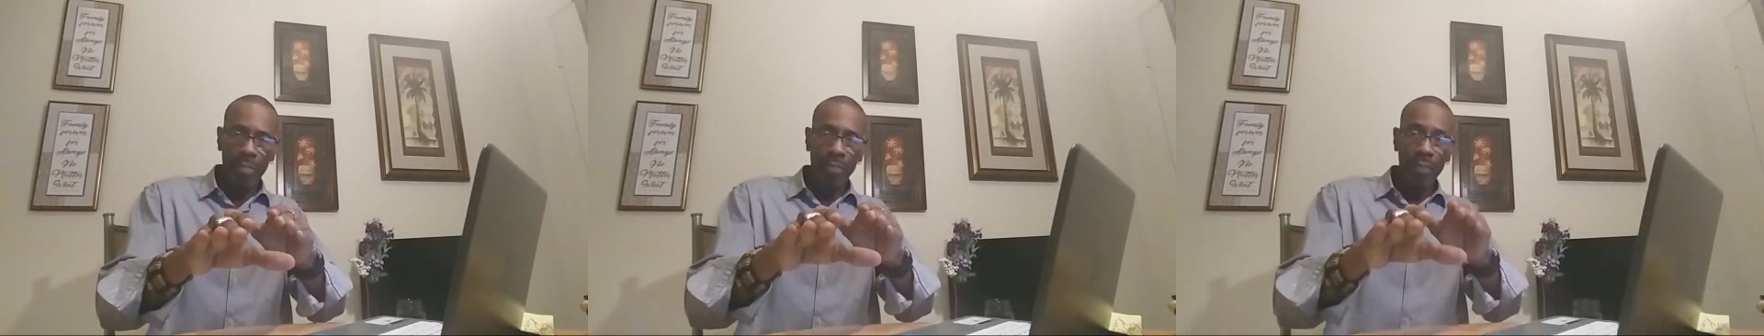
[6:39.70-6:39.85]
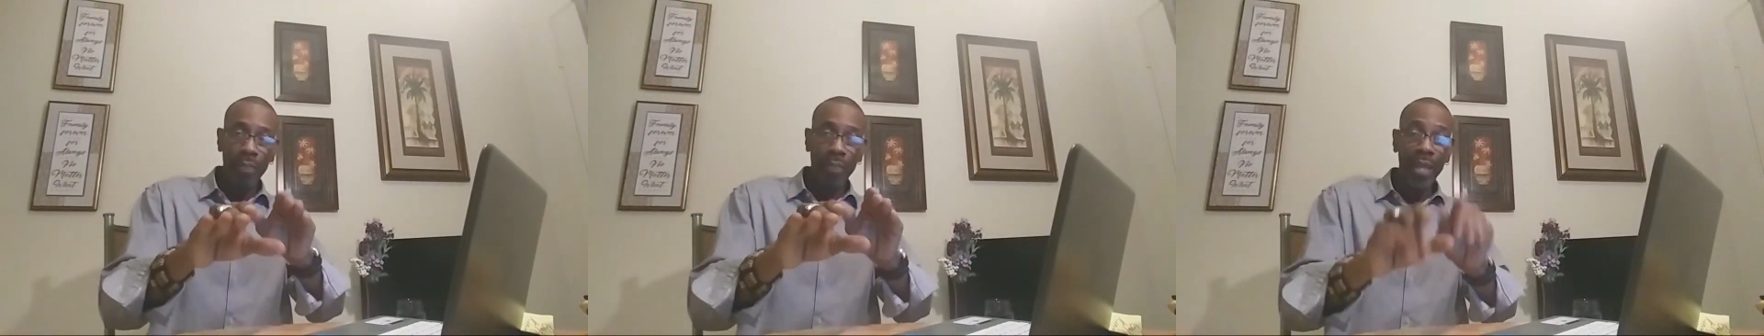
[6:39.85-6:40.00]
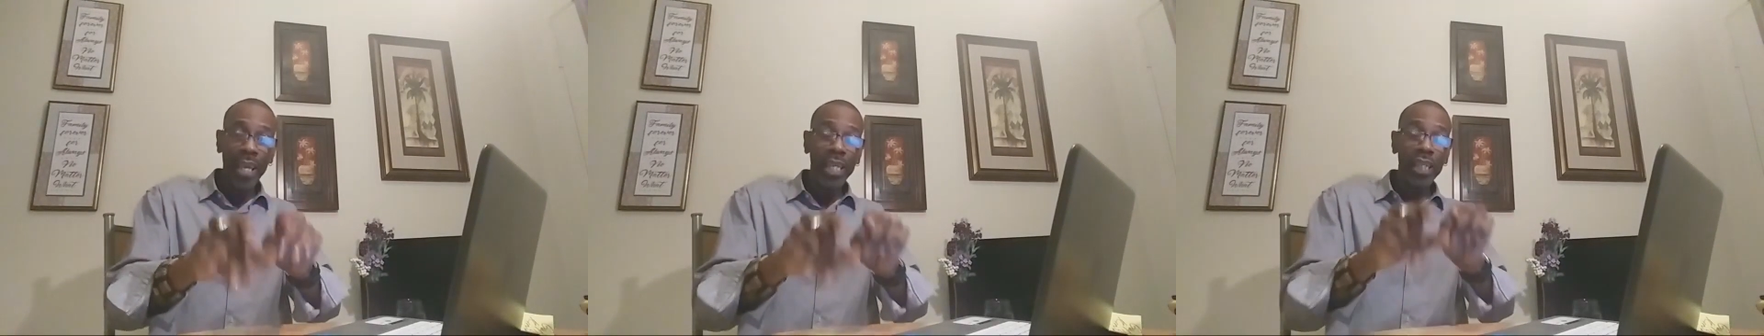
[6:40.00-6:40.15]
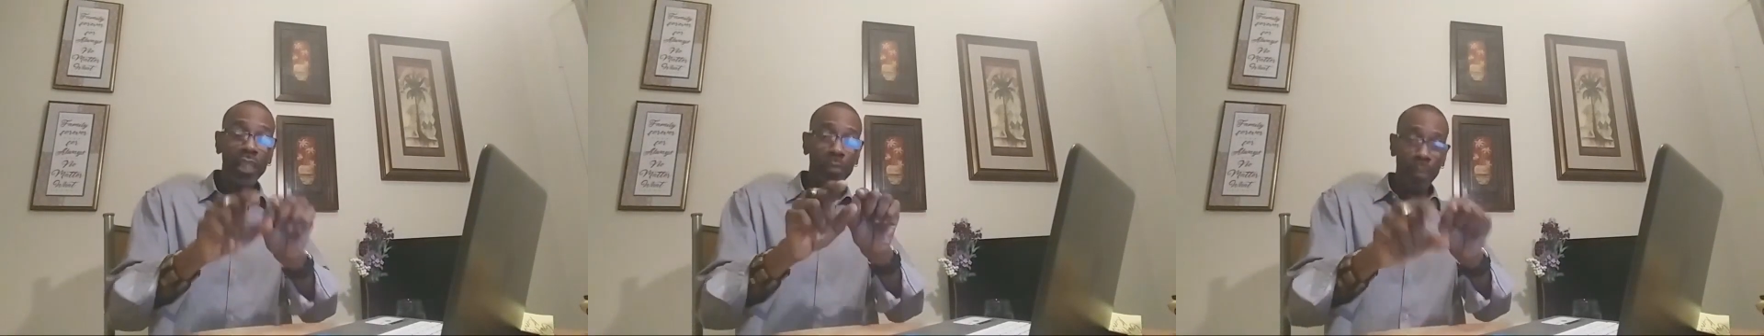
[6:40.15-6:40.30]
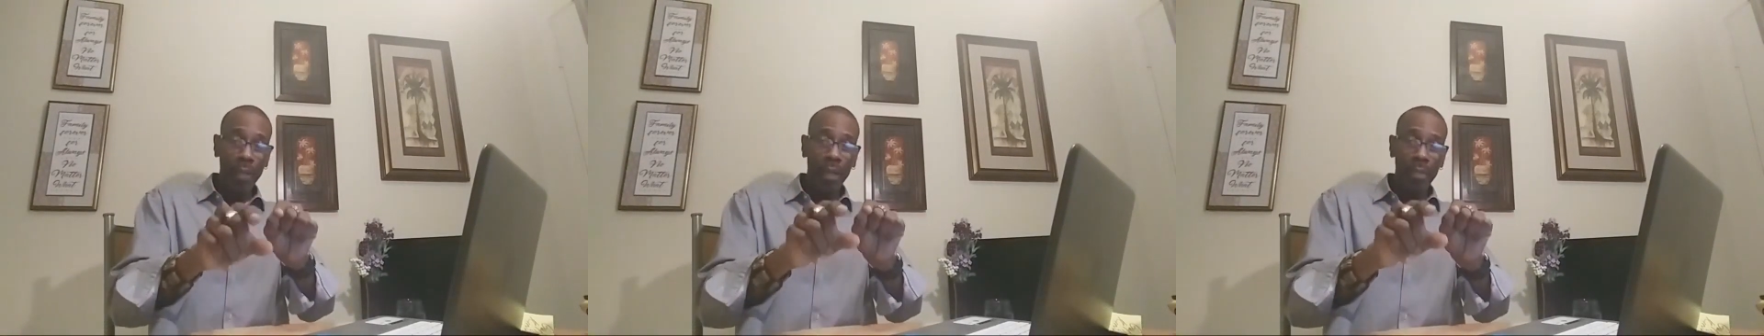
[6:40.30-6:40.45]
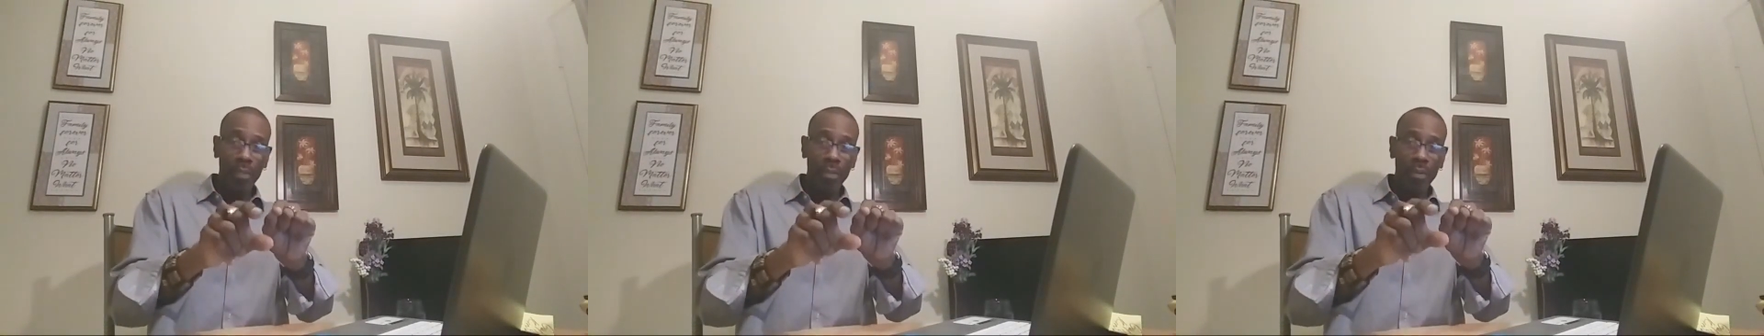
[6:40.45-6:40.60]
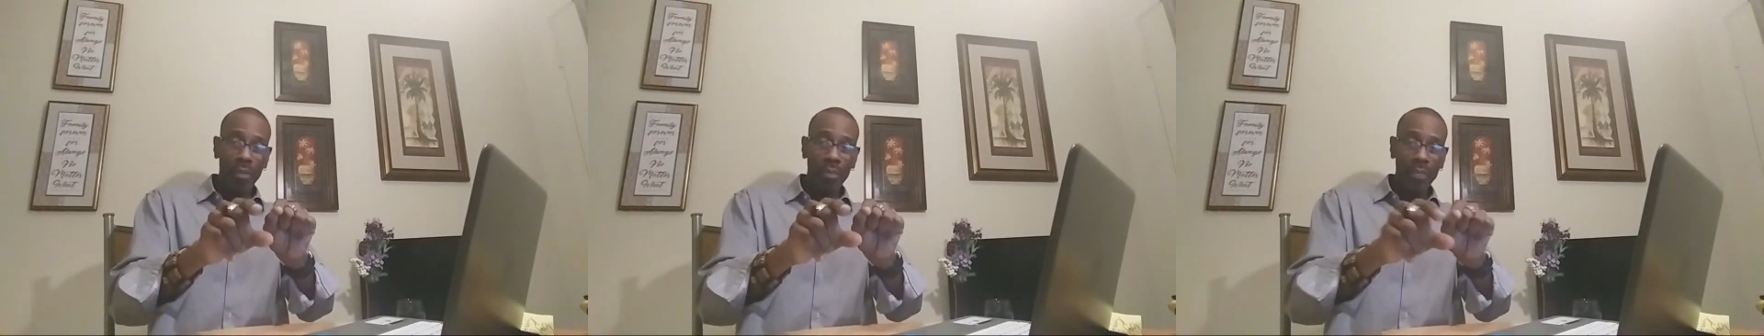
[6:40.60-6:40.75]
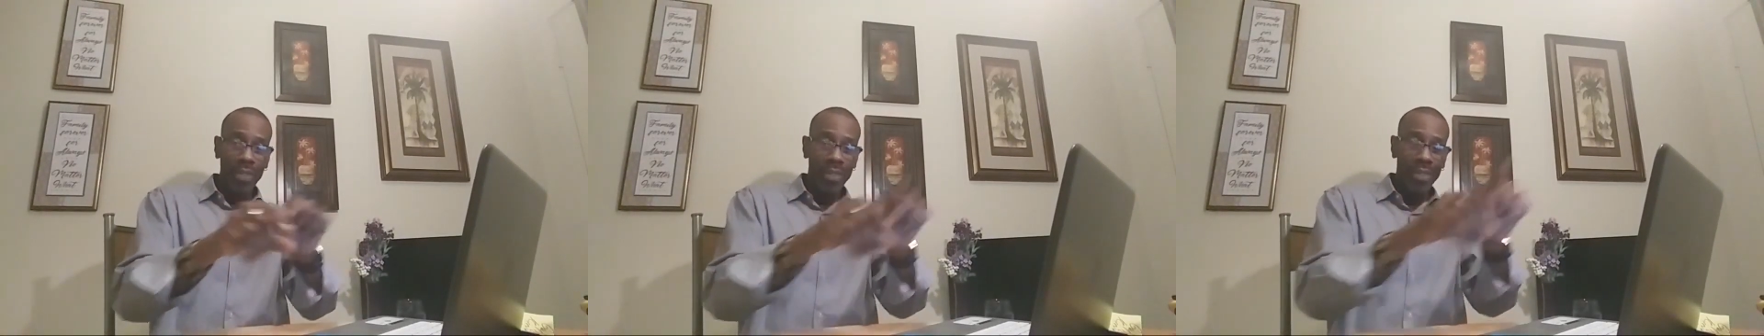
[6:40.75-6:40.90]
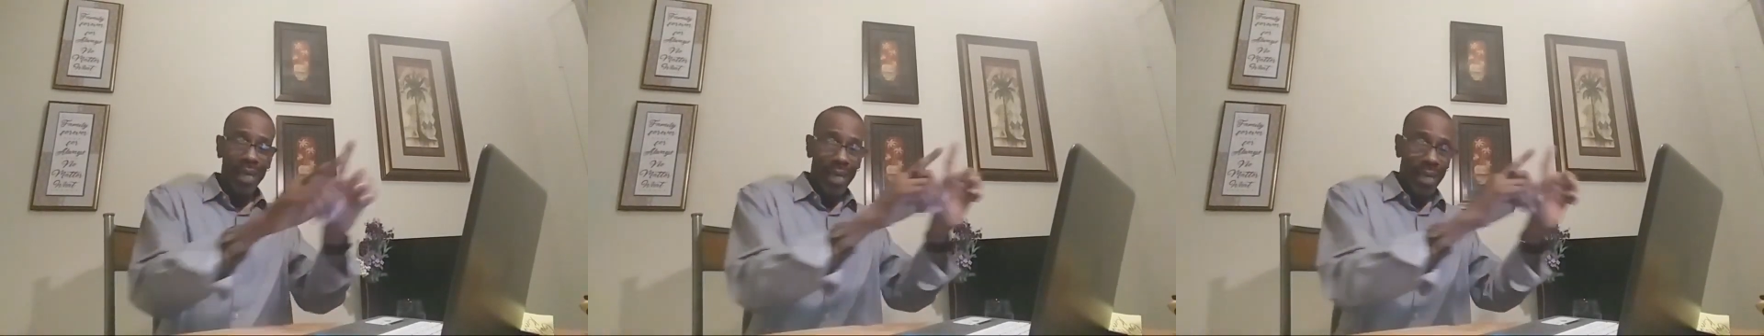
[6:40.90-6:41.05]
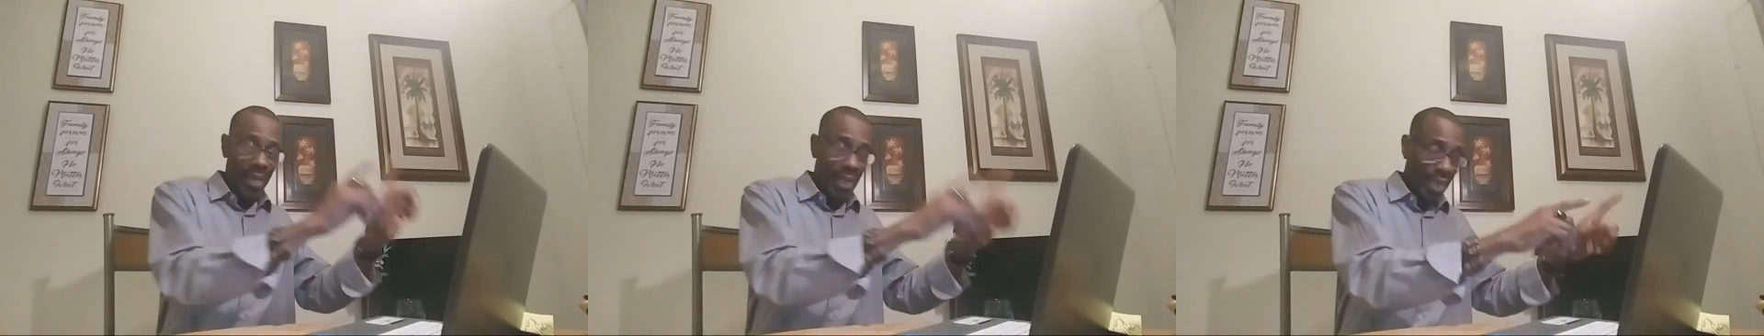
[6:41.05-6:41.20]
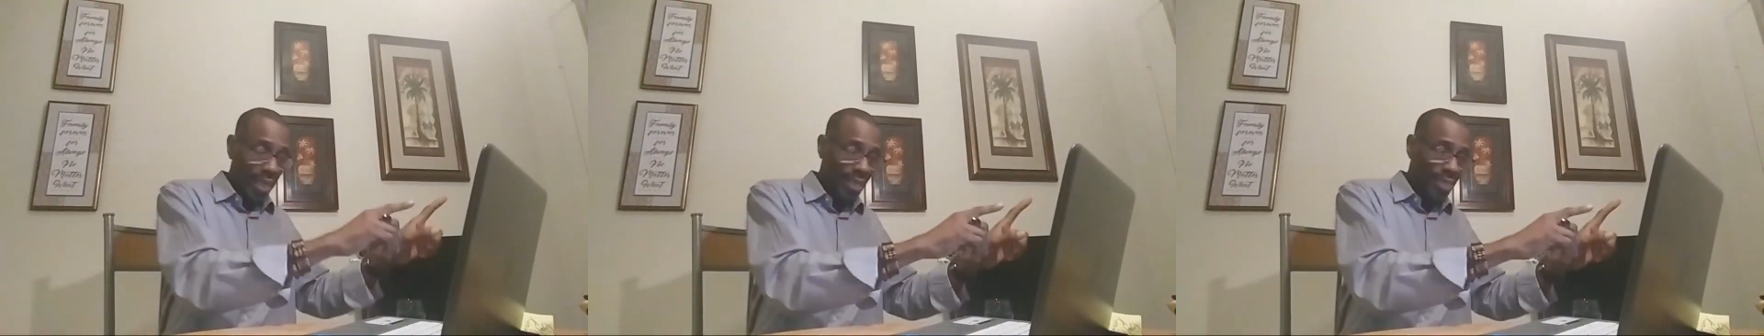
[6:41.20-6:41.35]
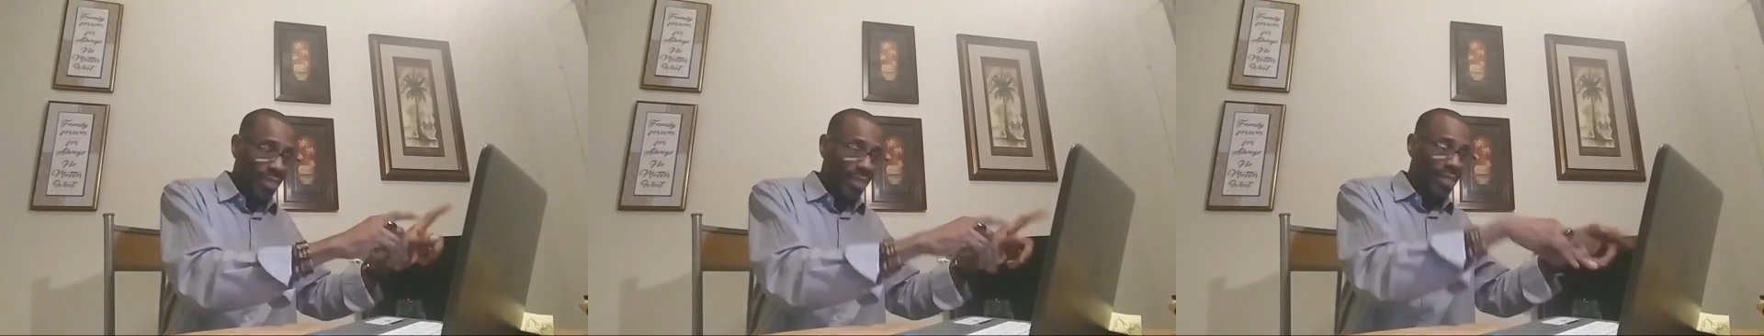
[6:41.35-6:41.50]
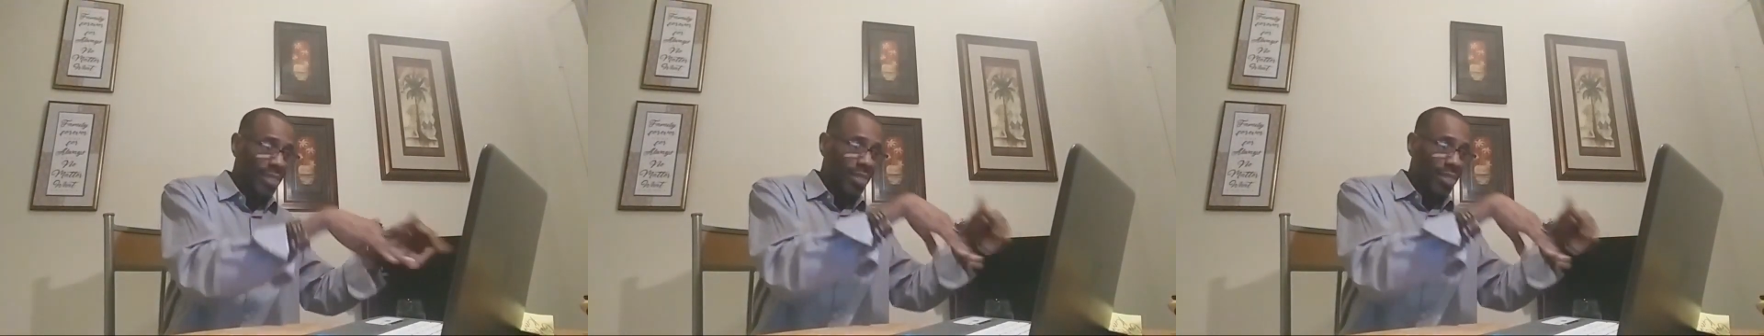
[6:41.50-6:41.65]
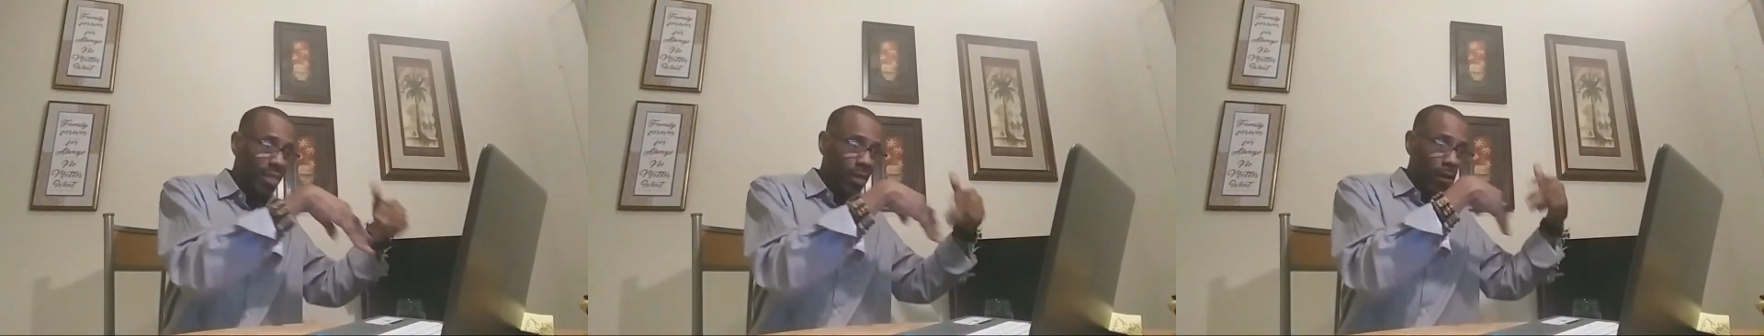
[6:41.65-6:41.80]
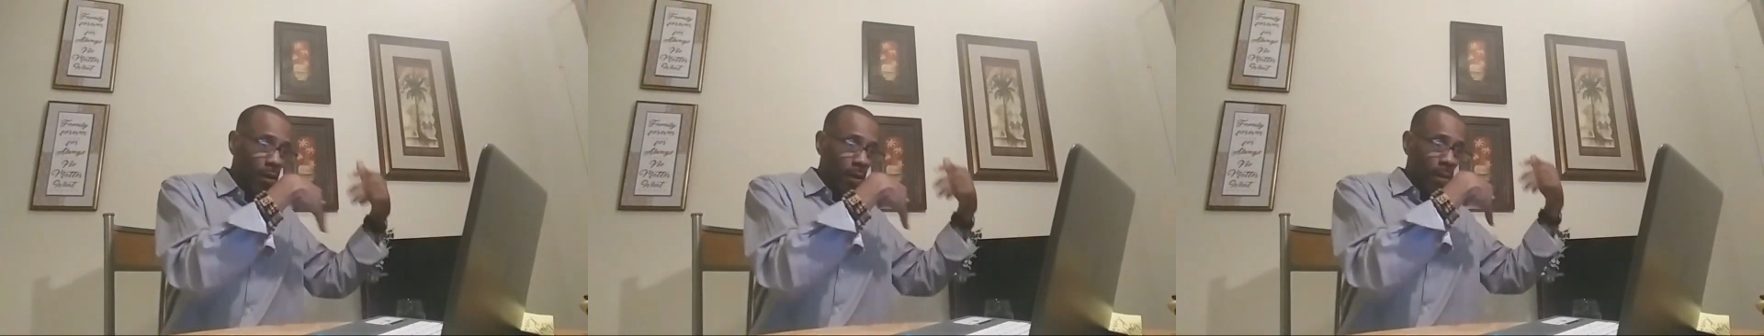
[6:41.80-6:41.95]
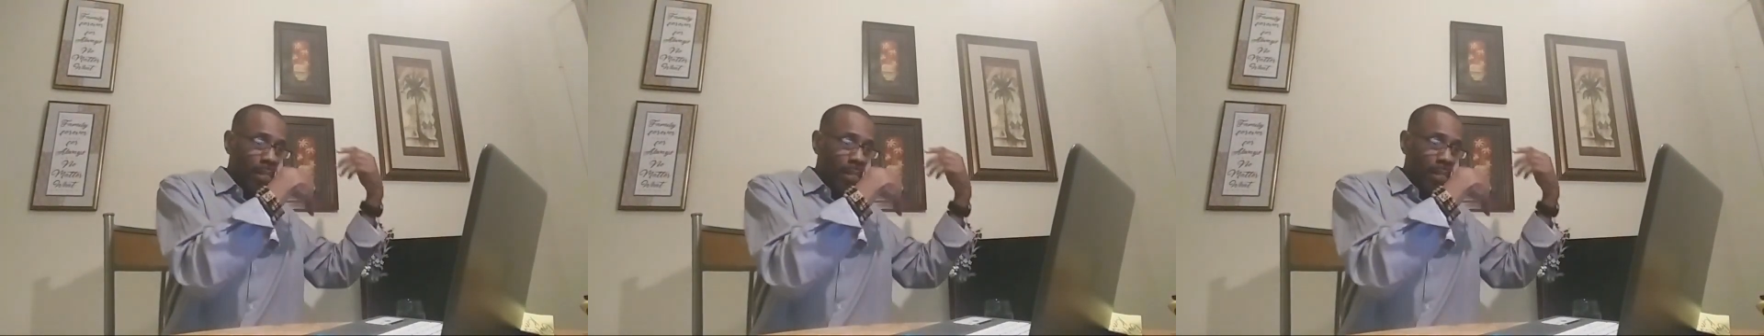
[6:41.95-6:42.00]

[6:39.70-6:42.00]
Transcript: These people, the psychologists,